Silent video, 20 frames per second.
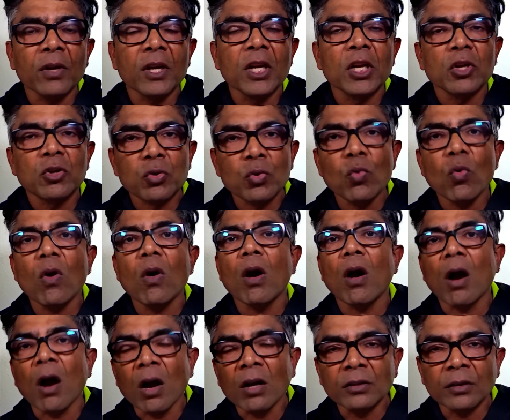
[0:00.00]
to
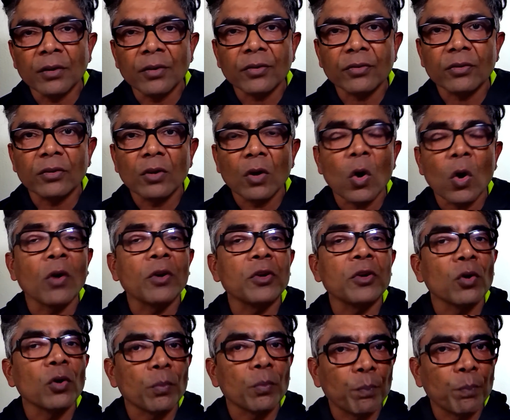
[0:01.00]
others or
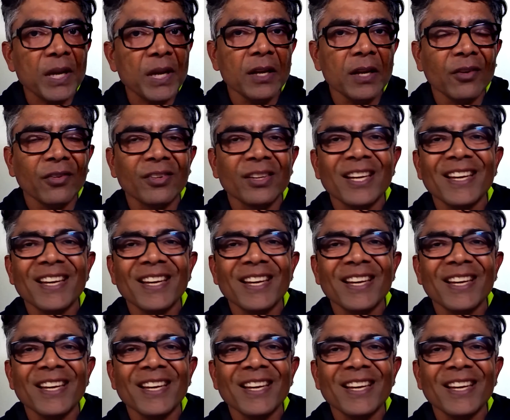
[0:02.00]
your peers